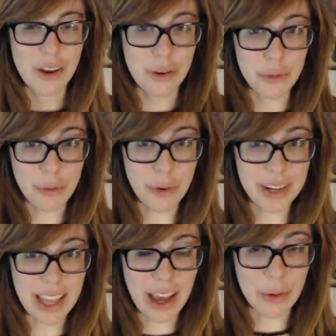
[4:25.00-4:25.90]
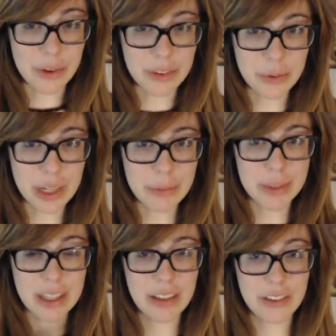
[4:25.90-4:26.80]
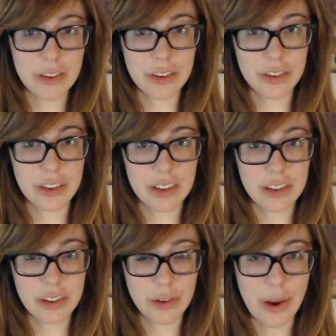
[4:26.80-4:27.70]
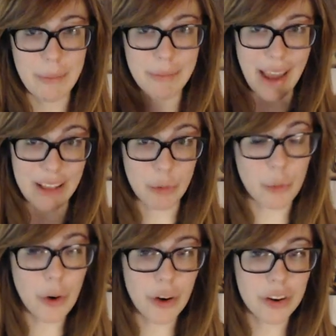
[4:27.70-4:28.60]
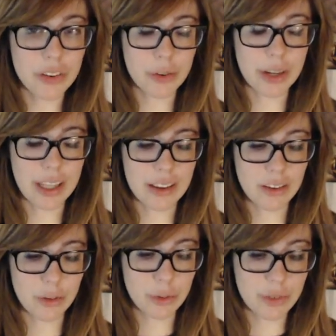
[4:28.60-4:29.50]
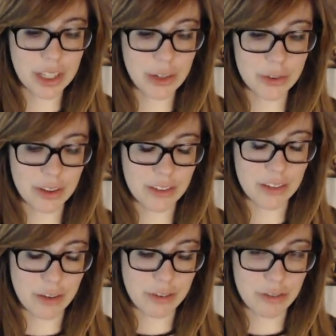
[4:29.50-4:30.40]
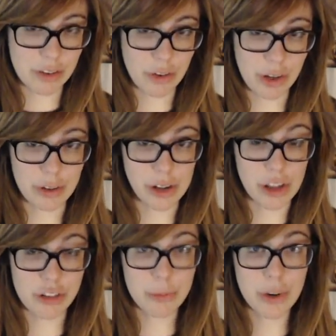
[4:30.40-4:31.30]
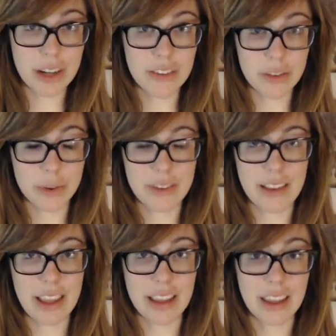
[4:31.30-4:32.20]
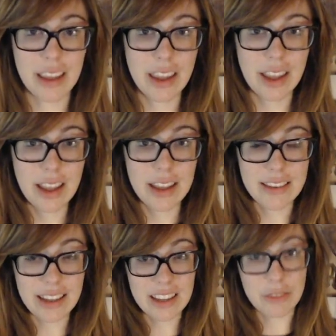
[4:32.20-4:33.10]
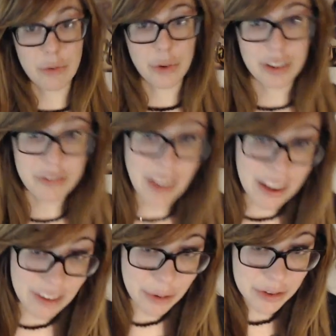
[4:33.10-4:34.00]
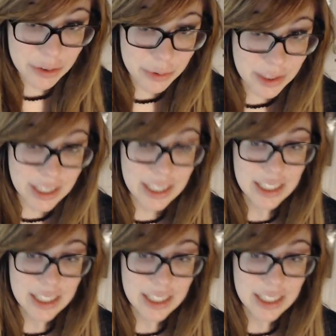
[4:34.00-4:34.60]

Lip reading: 40 hours a week, but then you know I'm at work, so I can't do videos and stuff even during lunch breaks, so it's 45 hours a week.